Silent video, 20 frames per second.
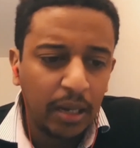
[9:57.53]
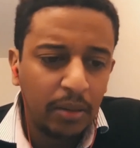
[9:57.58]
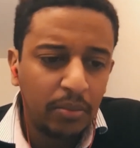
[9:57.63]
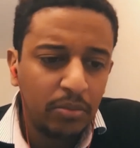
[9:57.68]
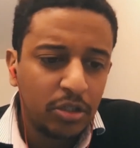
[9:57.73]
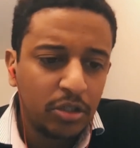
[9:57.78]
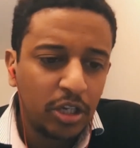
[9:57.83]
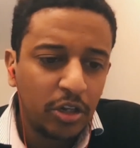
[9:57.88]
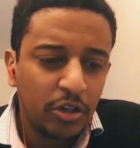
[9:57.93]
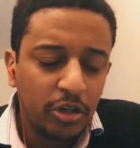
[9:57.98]

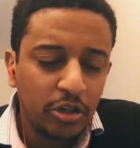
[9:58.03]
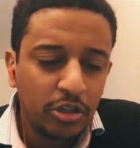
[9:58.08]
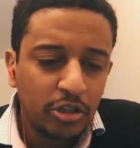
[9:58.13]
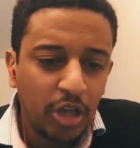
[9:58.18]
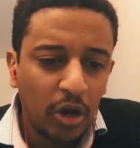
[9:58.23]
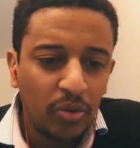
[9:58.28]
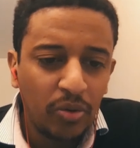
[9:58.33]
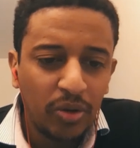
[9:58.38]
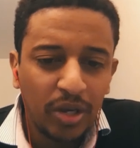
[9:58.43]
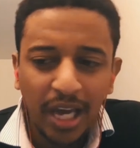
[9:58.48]
So you
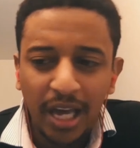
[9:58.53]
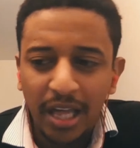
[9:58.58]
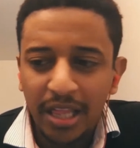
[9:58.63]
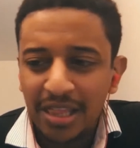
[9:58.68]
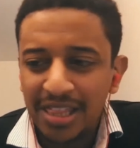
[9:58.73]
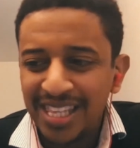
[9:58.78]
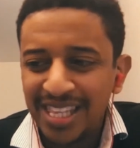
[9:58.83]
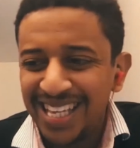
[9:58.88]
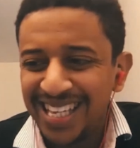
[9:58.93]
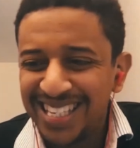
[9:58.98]
don't get
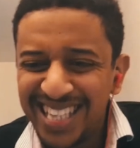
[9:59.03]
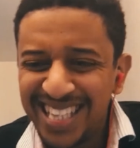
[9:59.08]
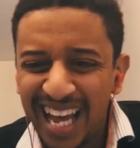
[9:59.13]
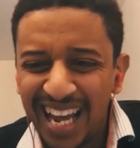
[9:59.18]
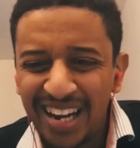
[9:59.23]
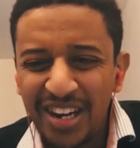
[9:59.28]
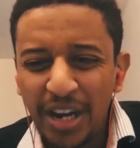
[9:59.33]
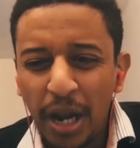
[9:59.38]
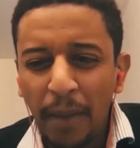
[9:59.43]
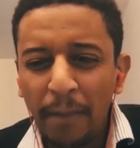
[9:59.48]
the exact
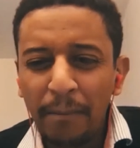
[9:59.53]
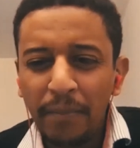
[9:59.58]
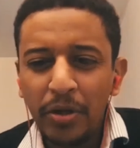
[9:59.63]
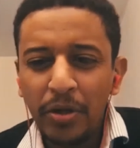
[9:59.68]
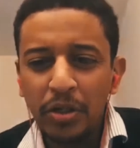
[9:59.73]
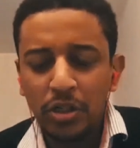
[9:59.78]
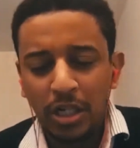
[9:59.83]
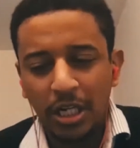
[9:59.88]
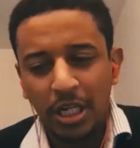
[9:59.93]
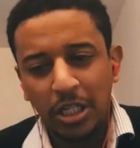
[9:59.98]

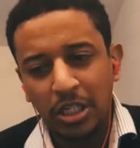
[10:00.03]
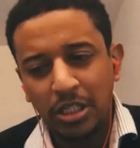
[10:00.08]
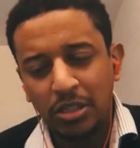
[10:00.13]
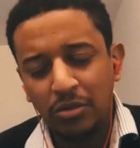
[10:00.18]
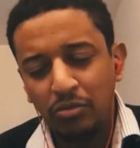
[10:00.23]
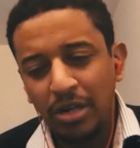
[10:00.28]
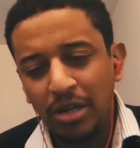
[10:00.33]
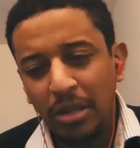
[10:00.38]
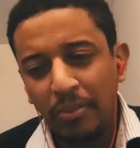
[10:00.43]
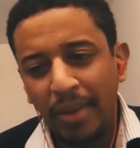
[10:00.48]
numbers and it doesn't
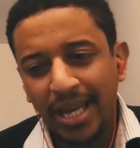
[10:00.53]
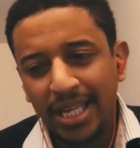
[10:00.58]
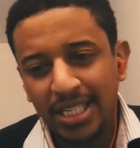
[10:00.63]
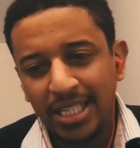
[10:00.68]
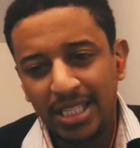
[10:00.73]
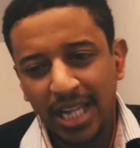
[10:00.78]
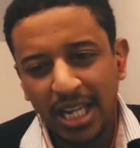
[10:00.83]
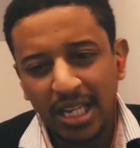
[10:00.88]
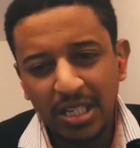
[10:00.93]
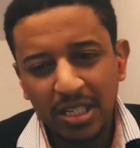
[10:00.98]
really make
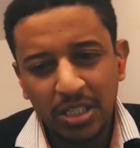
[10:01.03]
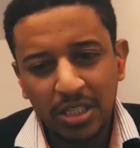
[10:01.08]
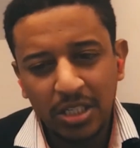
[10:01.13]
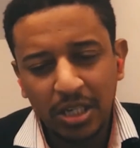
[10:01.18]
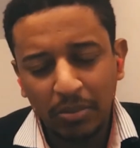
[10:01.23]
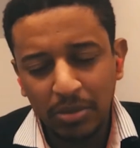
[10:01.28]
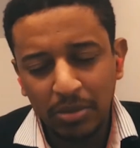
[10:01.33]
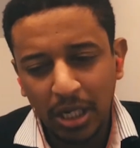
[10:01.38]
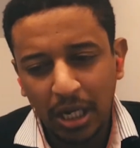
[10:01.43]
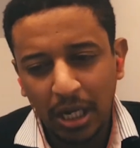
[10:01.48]
sense
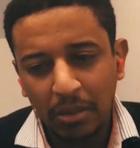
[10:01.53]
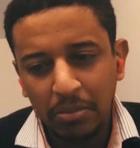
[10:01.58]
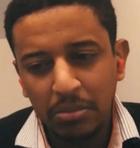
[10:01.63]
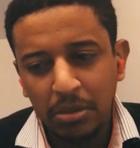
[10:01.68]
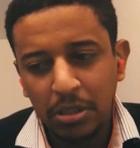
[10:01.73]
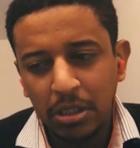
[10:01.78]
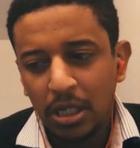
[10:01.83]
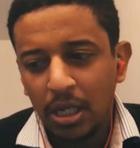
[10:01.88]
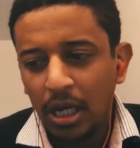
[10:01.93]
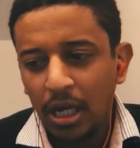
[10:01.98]

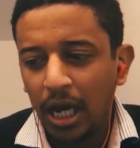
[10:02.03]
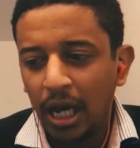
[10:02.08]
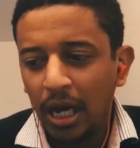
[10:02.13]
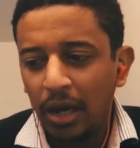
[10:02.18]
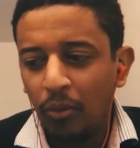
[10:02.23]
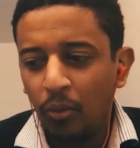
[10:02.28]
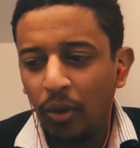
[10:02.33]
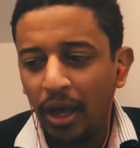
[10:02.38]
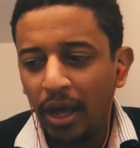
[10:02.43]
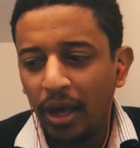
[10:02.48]
sometimes.
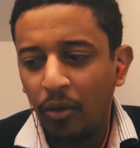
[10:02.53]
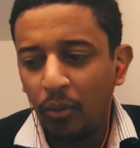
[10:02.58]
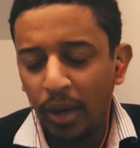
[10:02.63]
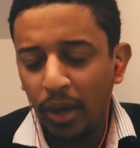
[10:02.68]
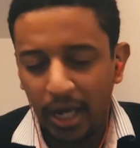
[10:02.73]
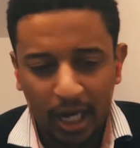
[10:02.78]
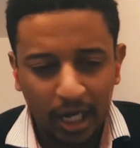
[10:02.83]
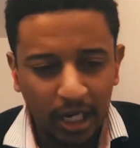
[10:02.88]
we're kind of